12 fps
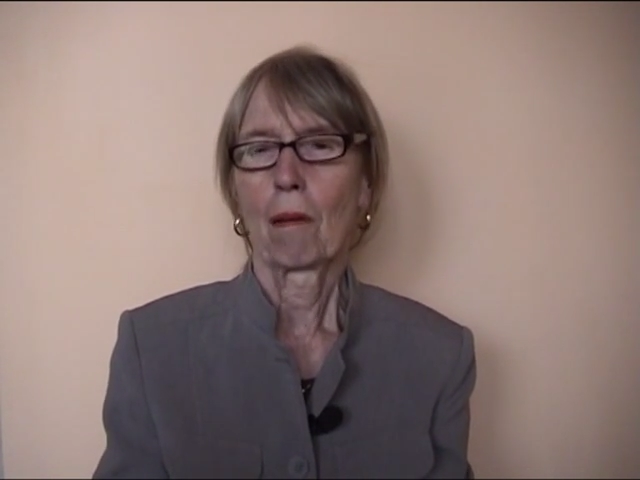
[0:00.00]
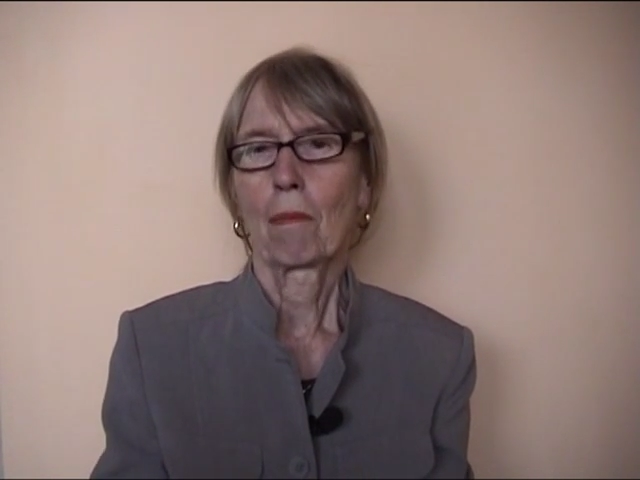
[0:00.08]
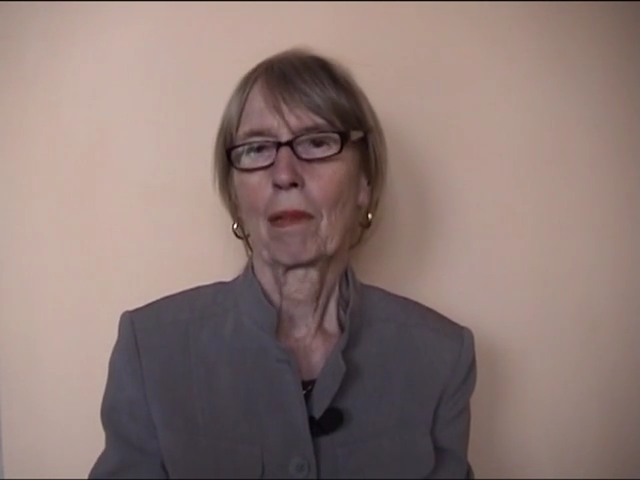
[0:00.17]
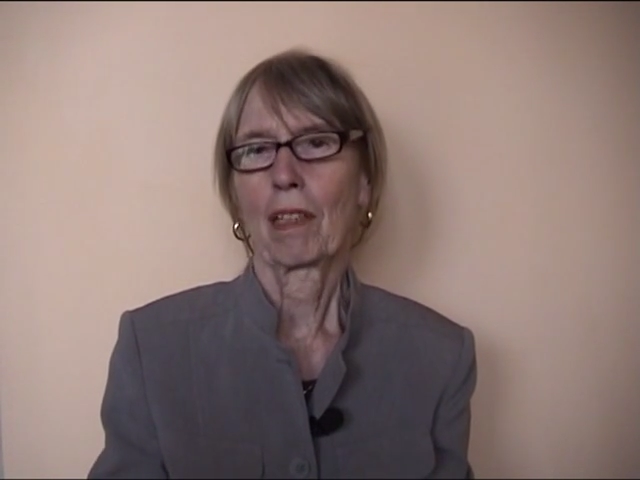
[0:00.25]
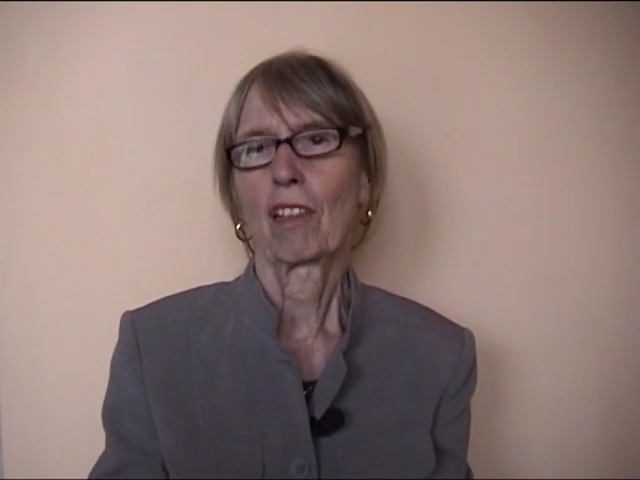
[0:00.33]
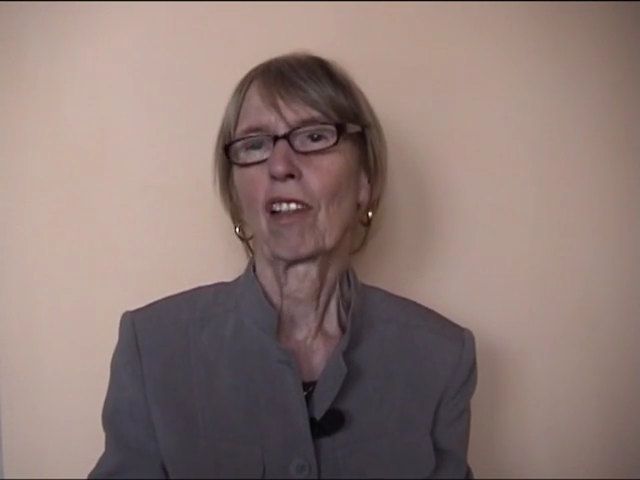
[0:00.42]

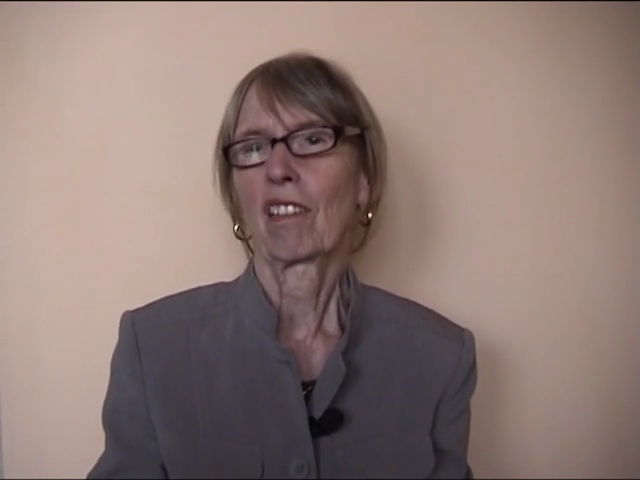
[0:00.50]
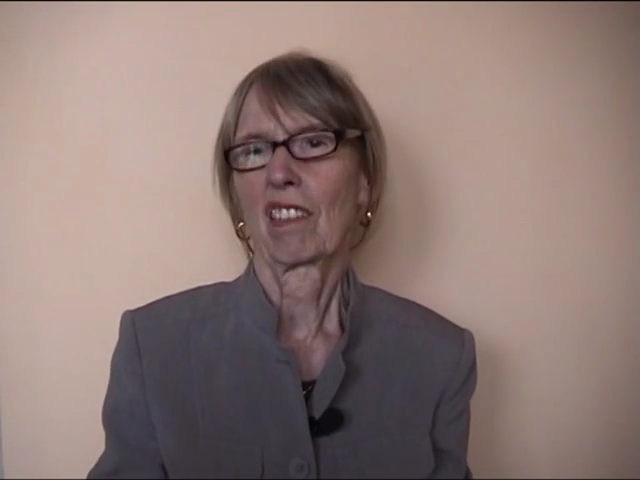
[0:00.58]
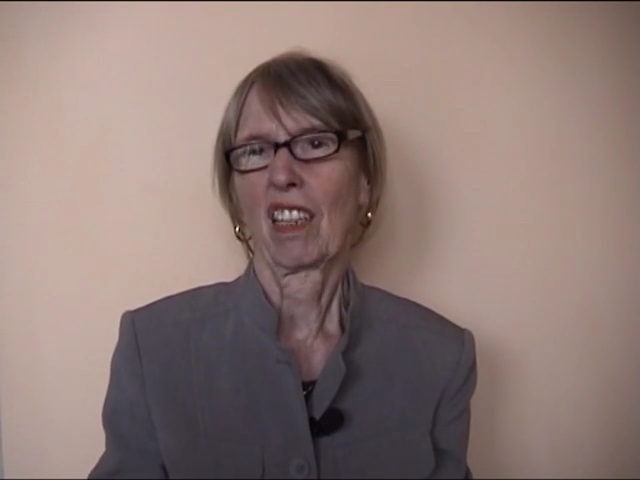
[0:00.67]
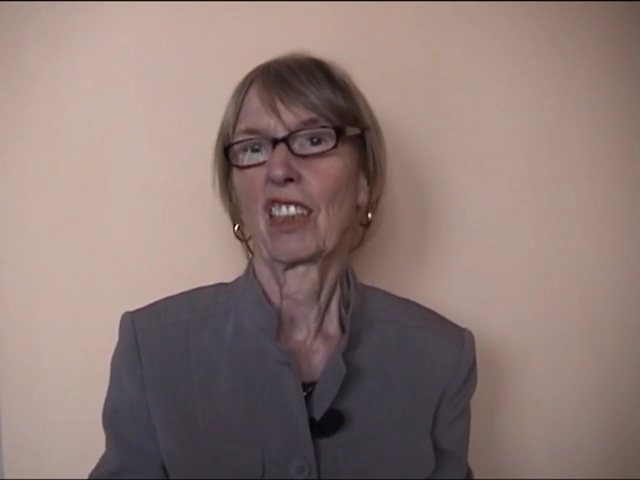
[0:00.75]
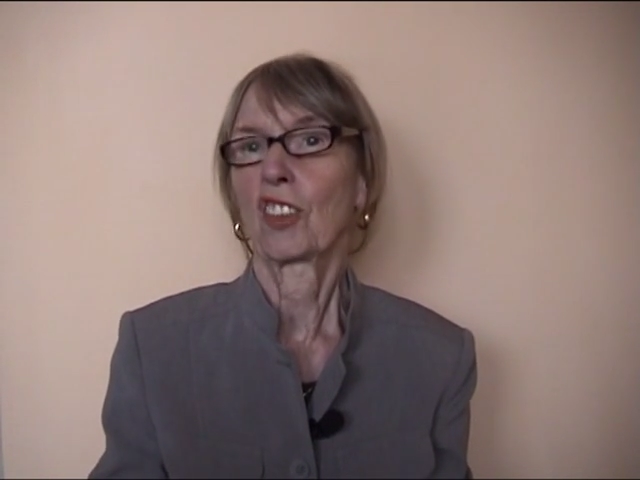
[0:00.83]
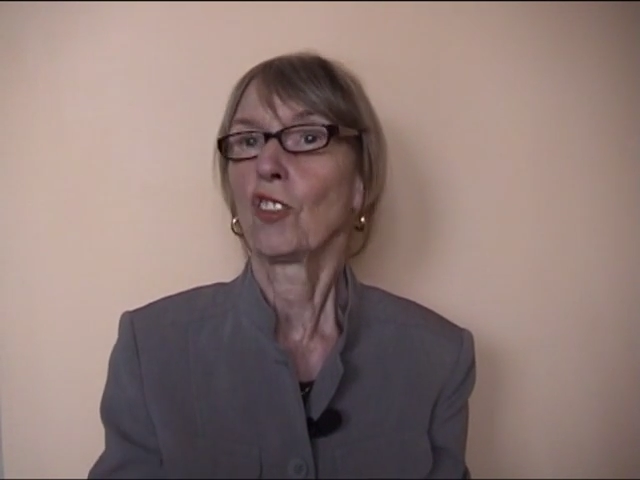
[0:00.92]
but
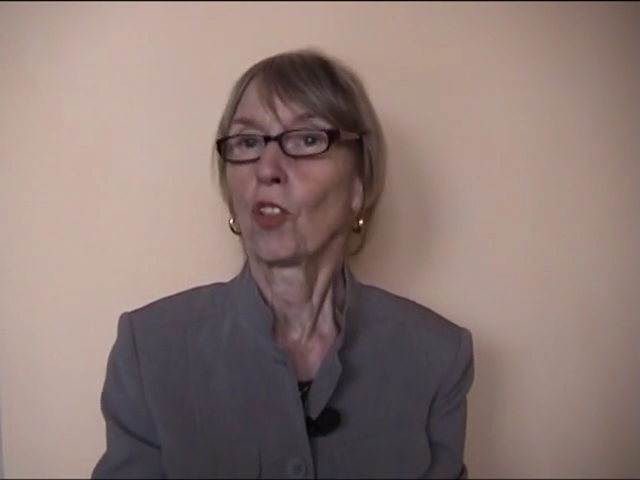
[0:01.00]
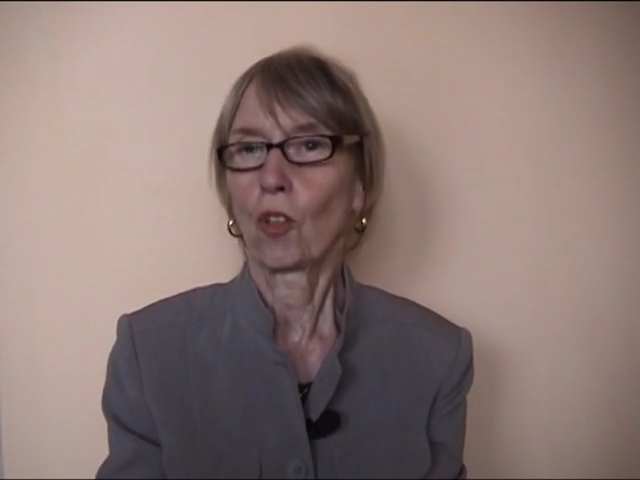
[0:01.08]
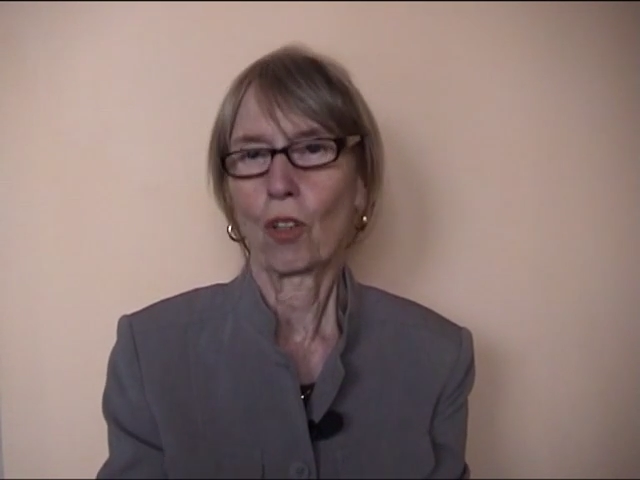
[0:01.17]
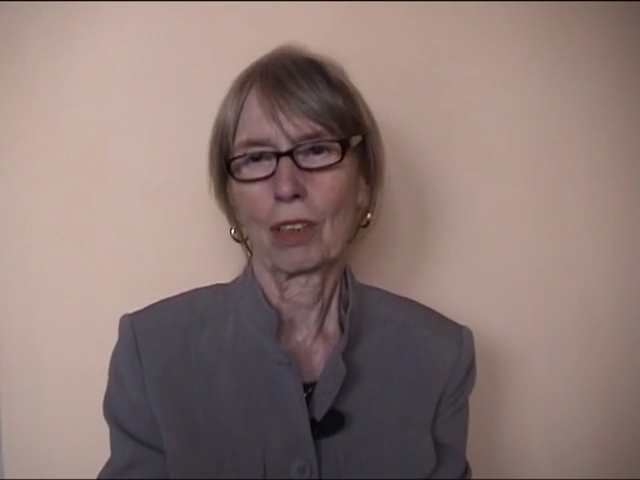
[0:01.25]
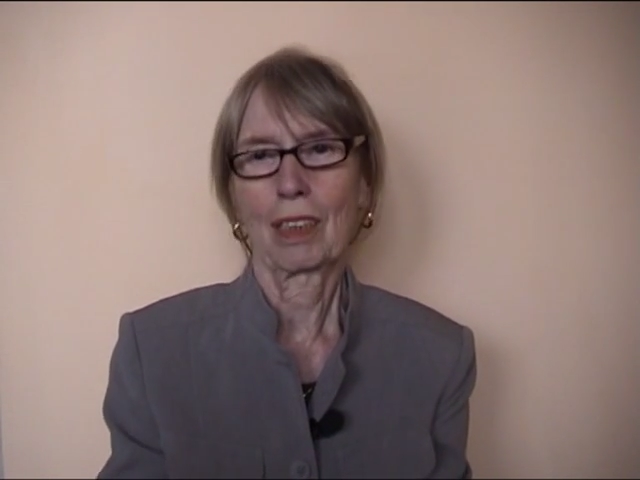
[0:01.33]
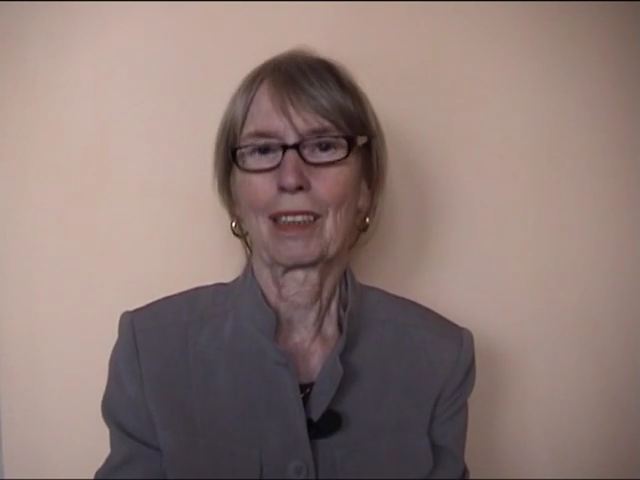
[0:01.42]
not as
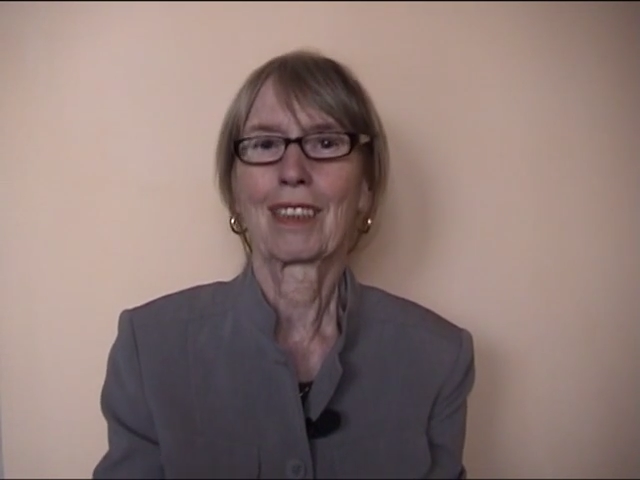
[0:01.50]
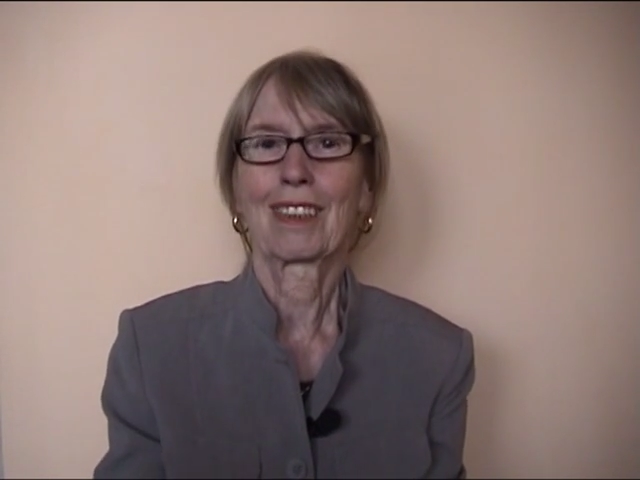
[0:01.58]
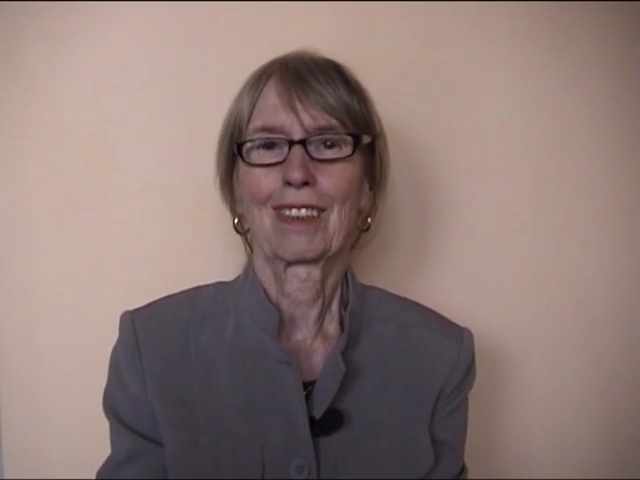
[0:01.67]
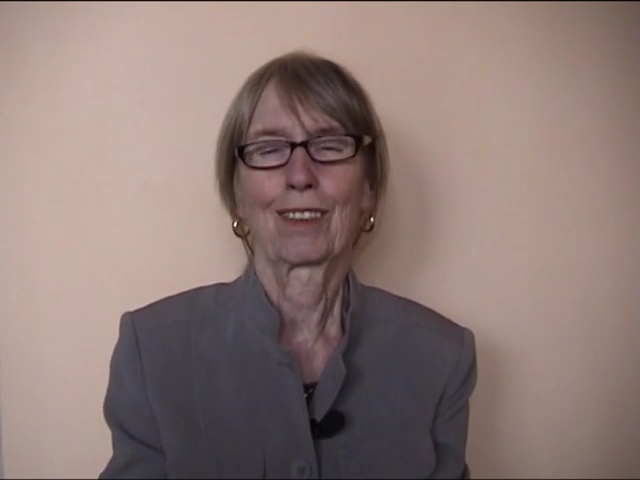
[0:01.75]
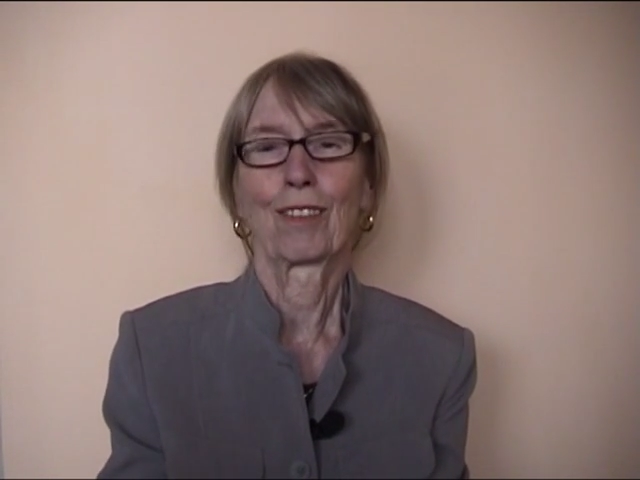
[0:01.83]
north as